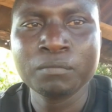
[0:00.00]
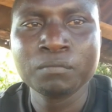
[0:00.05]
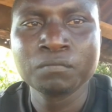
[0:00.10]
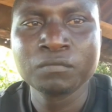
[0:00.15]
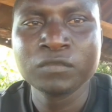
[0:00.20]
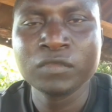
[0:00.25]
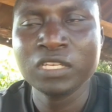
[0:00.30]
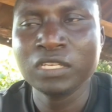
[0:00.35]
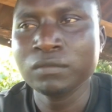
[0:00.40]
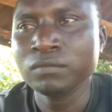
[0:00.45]

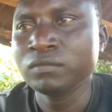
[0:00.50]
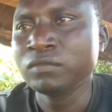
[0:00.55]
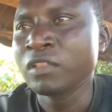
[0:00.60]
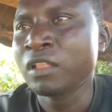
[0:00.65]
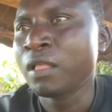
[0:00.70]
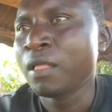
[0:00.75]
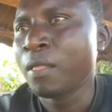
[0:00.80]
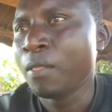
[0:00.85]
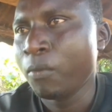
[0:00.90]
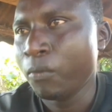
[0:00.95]
Yeah,
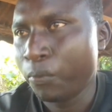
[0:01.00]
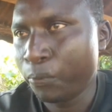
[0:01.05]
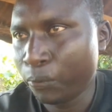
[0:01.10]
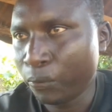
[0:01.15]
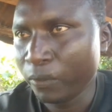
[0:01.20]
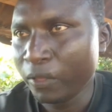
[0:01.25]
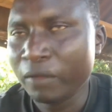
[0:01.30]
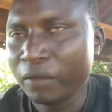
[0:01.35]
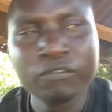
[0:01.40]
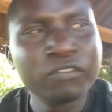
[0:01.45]

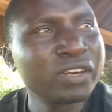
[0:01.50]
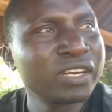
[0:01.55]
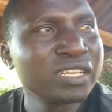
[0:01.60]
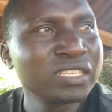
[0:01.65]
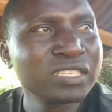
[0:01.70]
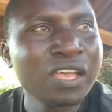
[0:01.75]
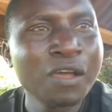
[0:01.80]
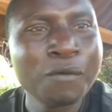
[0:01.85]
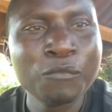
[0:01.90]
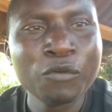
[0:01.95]
for
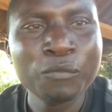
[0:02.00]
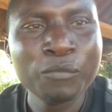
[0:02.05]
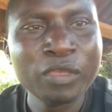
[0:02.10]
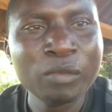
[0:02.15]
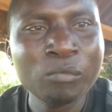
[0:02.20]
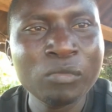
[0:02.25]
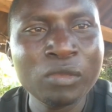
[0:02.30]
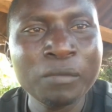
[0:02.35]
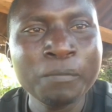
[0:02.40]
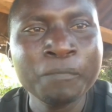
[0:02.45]
example,
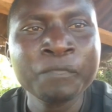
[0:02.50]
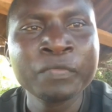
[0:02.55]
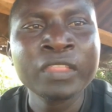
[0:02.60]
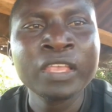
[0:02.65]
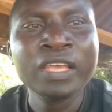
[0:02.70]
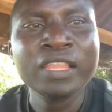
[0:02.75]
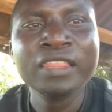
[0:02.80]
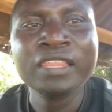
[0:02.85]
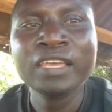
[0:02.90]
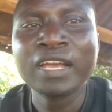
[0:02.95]
maybe
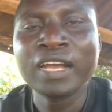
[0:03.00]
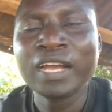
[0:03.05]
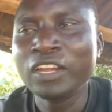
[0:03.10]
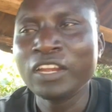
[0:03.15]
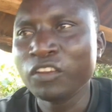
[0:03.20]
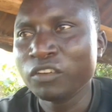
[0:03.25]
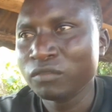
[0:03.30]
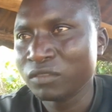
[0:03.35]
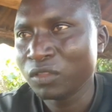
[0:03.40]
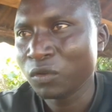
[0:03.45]
the kind of
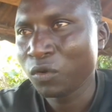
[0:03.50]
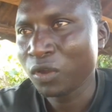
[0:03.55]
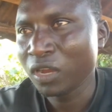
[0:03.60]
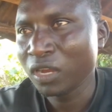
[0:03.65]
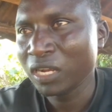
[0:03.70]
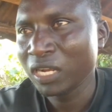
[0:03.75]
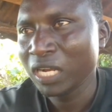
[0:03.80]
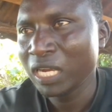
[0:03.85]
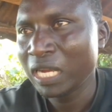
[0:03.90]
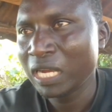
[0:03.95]
the work,
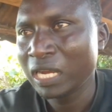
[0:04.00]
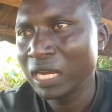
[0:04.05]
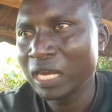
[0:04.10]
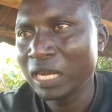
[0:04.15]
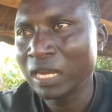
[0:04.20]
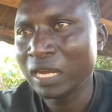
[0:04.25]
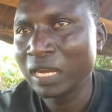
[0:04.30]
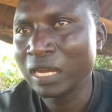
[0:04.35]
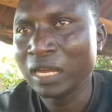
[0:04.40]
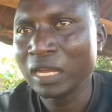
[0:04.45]

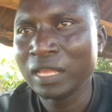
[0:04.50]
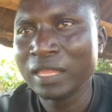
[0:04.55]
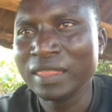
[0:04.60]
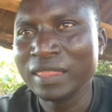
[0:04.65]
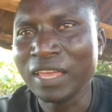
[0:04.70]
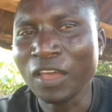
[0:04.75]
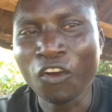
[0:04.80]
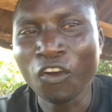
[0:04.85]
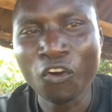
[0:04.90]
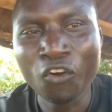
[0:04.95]
the
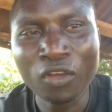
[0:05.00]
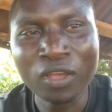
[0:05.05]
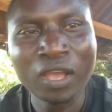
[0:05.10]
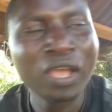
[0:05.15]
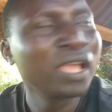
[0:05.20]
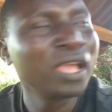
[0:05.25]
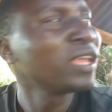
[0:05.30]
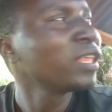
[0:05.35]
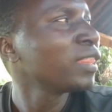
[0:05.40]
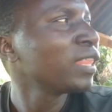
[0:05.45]

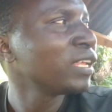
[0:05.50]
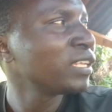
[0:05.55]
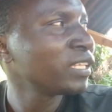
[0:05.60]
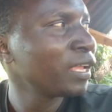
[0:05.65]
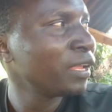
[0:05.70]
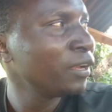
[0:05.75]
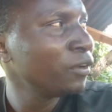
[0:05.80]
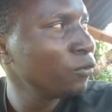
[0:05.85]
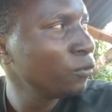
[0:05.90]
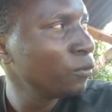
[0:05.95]
hawking that I
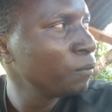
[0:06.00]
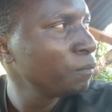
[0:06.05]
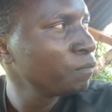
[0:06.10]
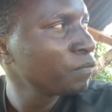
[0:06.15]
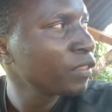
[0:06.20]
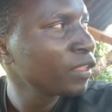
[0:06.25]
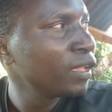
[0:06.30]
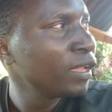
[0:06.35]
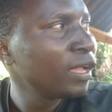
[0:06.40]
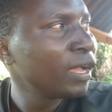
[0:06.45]
do,
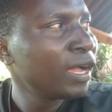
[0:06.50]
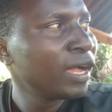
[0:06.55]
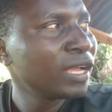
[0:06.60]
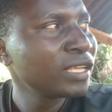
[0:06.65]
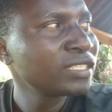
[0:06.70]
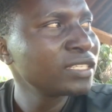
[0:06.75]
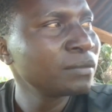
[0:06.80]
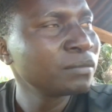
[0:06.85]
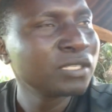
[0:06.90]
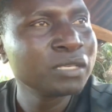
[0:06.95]

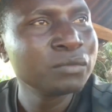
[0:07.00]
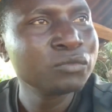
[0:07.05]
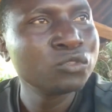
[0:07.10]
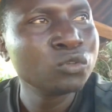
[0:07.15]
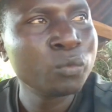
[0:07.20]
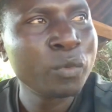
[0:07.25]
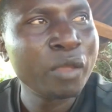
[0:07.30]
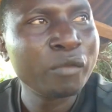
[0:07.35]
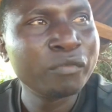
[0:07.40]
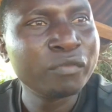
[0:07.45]
sometimes you
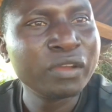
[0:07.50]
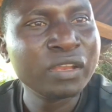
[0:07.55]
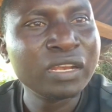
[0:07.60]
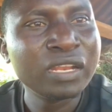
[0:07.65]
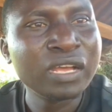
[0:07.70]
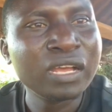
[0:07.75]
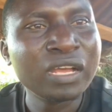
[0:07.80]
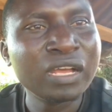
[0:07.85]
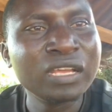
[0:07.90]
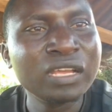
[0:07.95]
might find
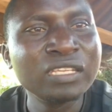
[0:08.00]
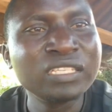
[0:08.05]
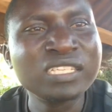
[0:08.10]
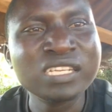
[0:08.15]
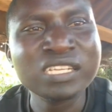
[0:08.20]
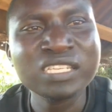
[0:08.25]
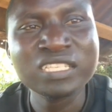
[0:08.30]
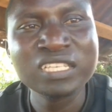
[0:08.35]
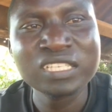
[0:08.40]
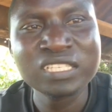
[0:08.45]
it
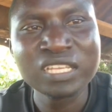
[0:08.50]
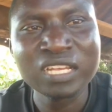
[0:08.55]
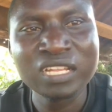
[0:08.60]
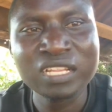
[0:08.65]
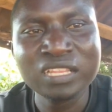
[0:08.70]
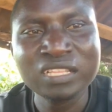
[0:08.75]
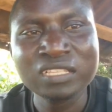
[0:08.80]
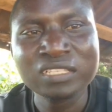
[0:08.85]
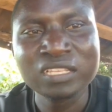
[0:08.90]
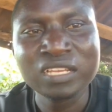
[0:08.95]
reaches at
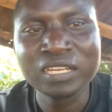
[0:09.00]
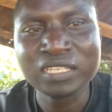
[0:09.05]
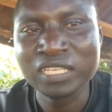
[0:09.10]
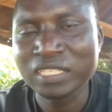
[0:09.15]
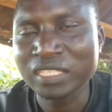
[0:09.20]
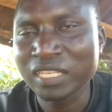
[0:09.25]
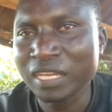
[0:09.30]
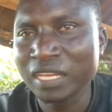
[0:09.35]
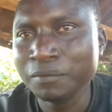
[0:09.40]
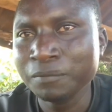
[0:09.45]
a
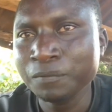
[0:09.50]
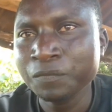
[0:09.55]
time